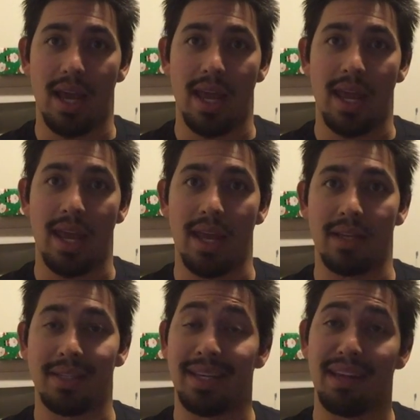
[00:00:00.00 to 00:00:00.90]
a
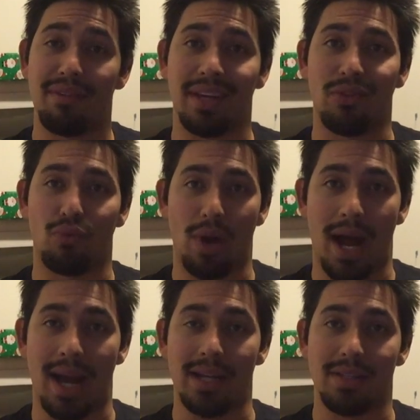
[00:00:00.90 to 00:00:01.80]
significant
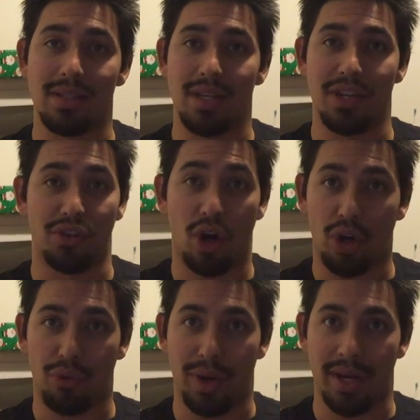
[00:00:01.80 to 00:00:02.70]
rise in your
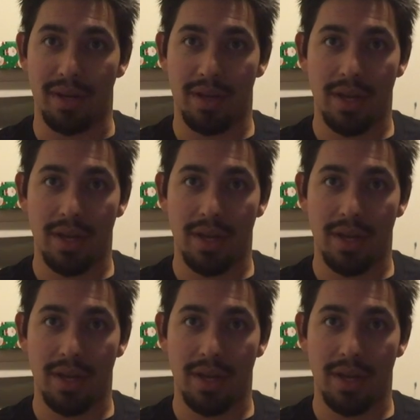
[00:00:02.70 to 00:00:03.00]
heart rate.